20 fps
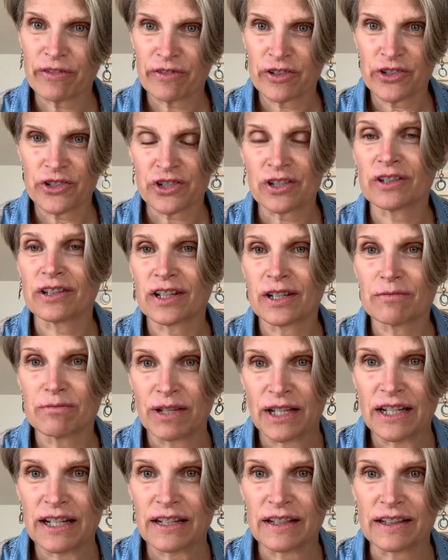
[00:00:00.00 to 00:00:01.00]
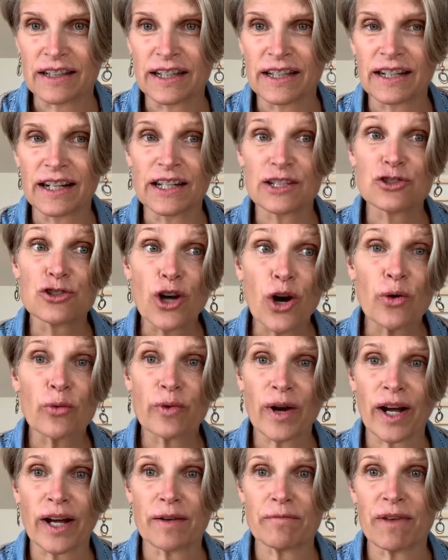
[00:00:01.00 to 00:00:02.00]
virtually immediately. And I don't
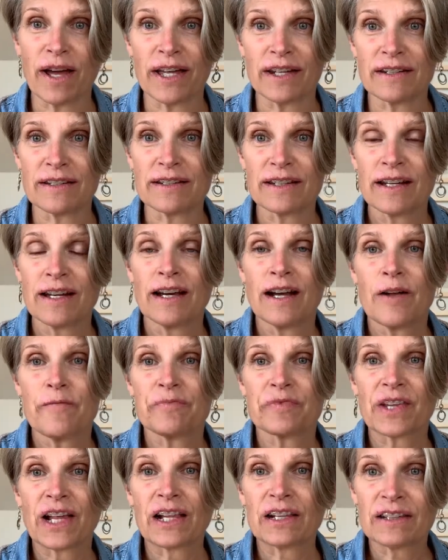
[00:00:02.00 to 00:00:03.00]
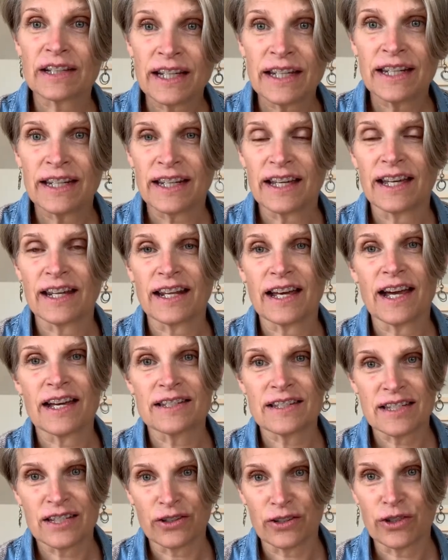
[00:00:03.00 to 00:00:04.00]
recommend cleaning it
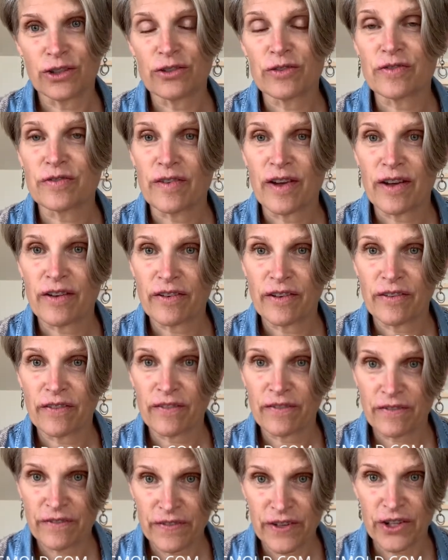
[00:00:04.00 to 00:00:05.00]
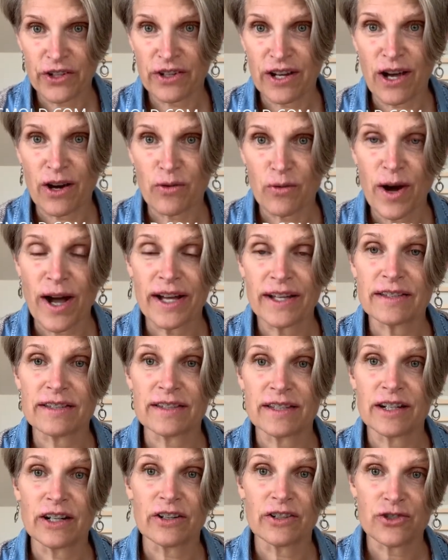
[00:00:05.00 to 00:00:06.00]
until you've figured out why it's
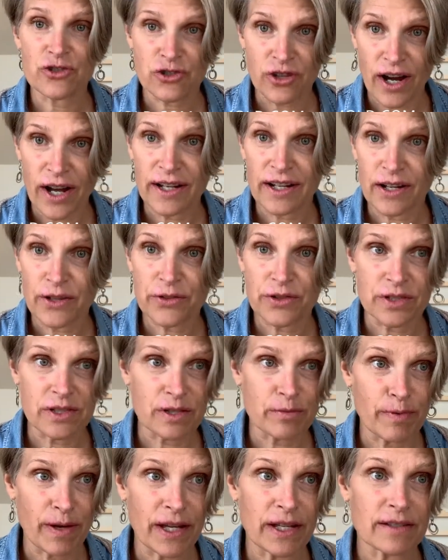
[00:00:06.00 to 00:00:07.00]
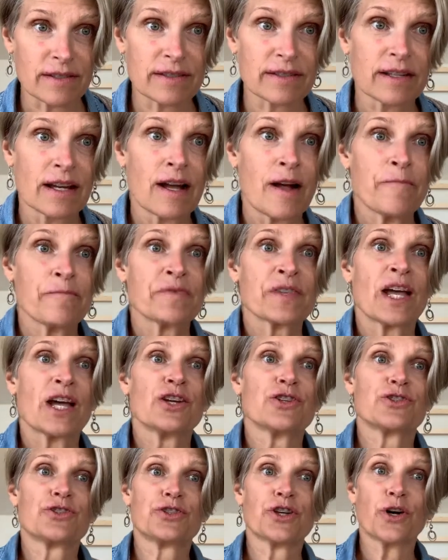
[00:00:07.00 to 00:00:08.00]
there and dried out the space.
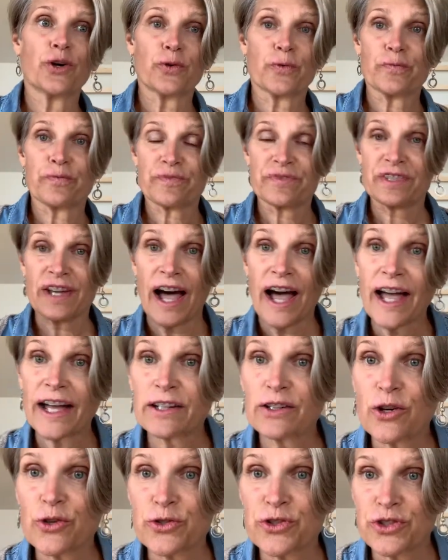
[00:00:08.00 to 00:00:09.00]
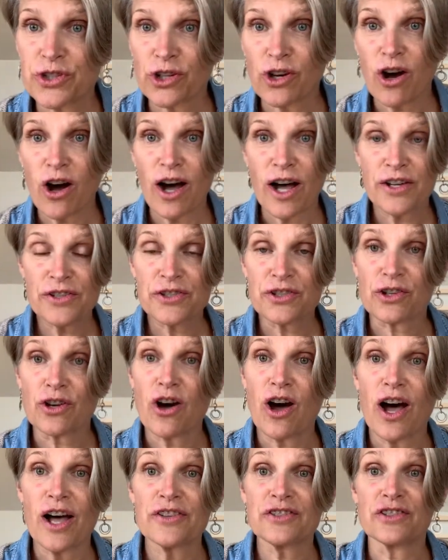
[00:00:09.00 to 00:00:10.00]
So diagnose the cause. The
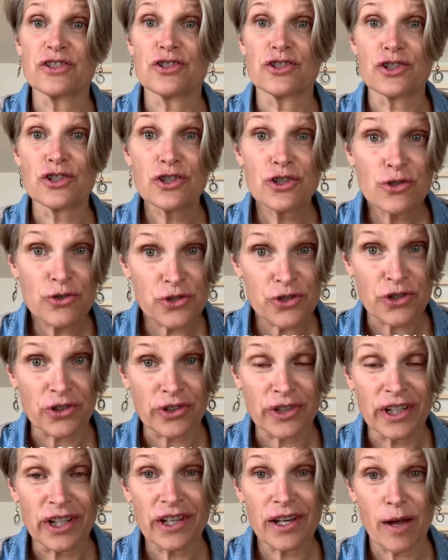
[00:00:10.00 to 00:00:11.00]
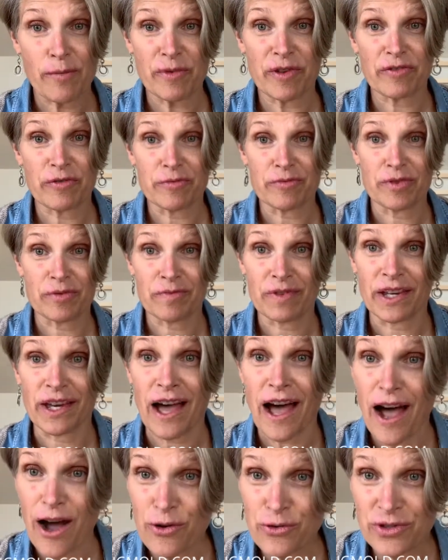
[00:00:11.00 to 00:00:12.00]
cause is usually coming from something
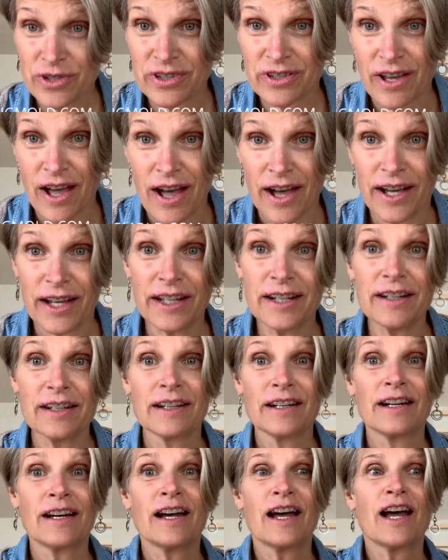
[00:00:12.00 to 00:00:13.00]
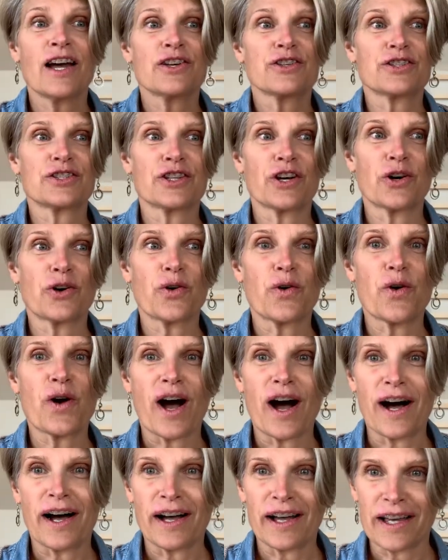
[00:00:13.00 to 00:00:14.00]
outside. So
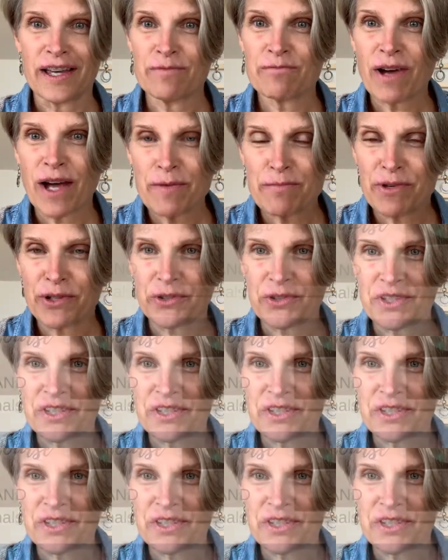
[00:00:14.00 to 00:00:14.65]
in my Build a